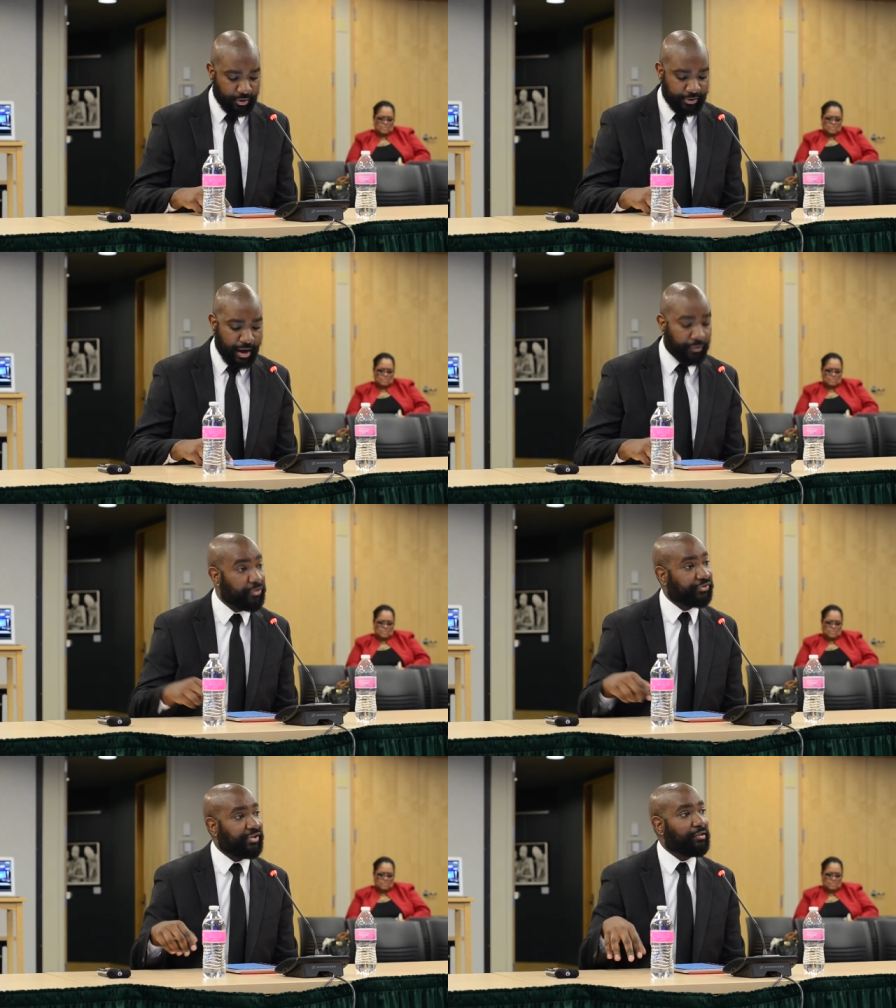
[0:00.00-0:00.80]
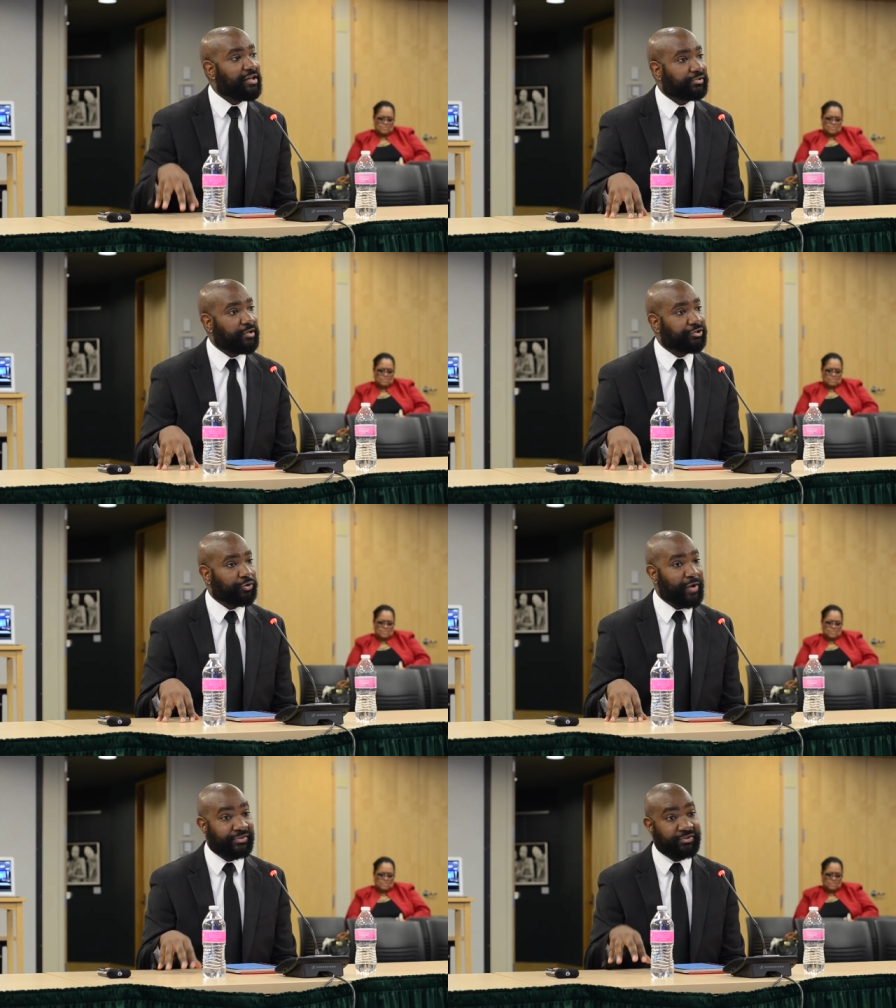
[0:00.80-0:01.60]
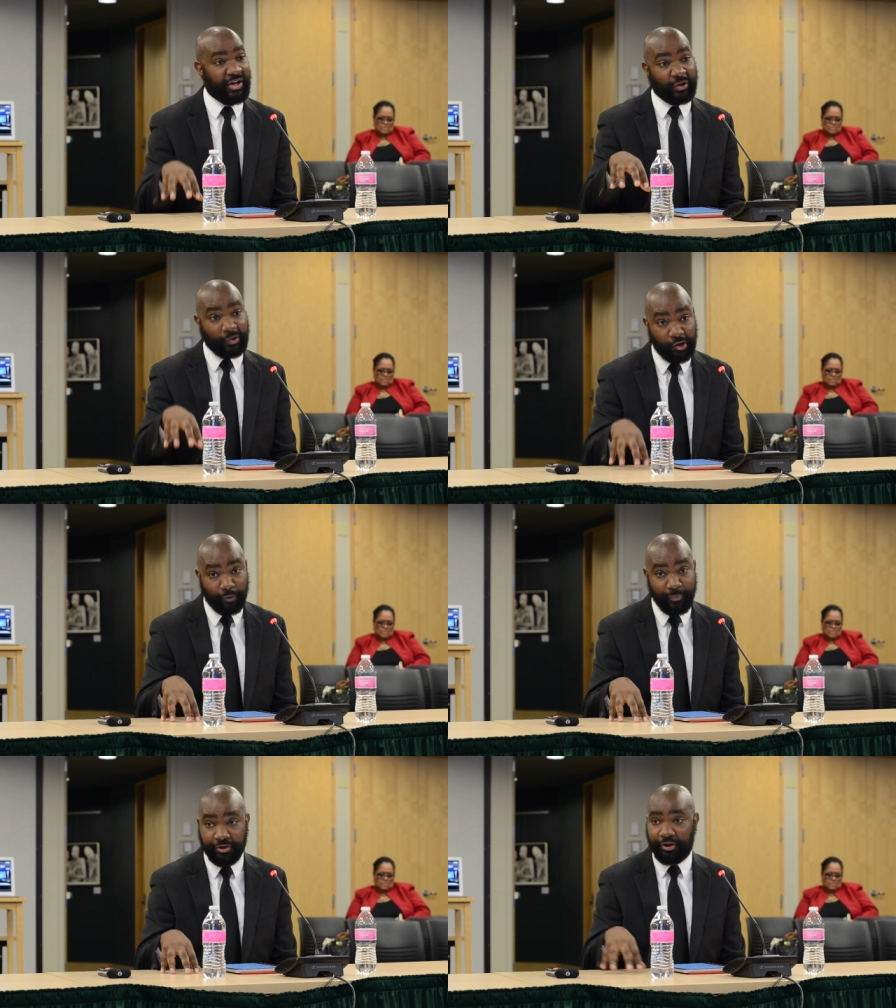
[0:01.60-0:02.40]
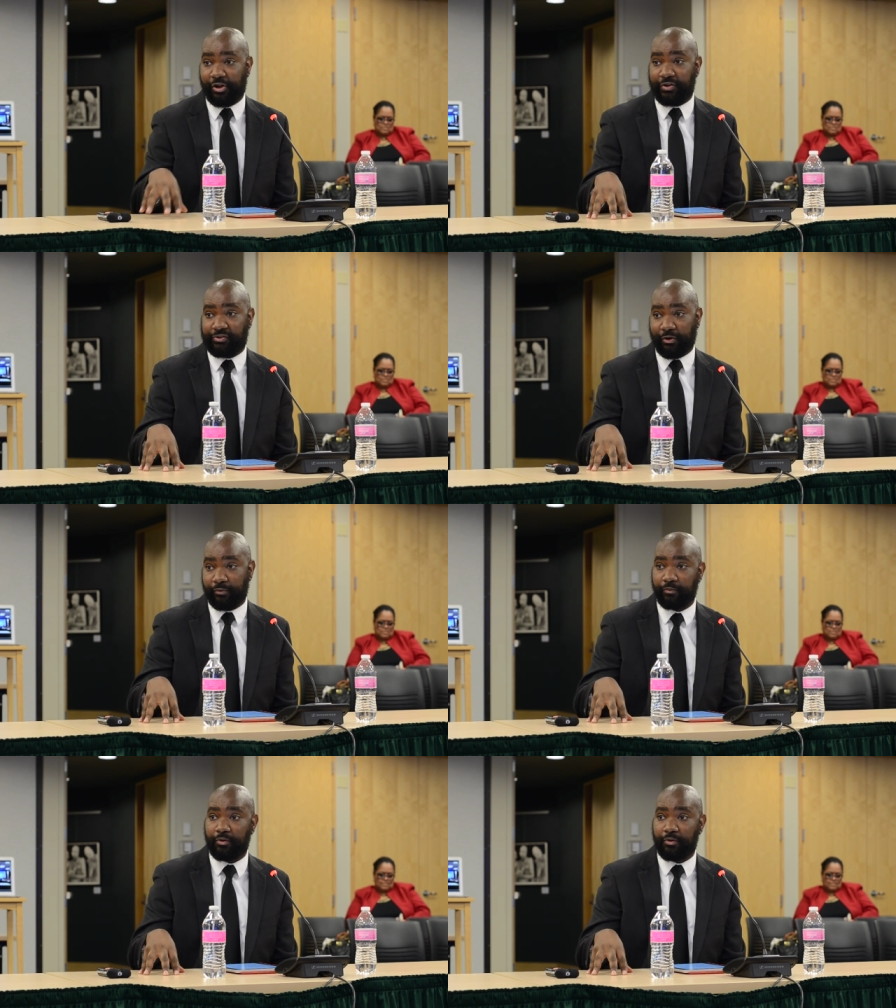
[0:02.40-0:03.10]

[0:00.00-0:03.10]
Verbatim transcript: Now, the state legislature has done a little bit in getting us here.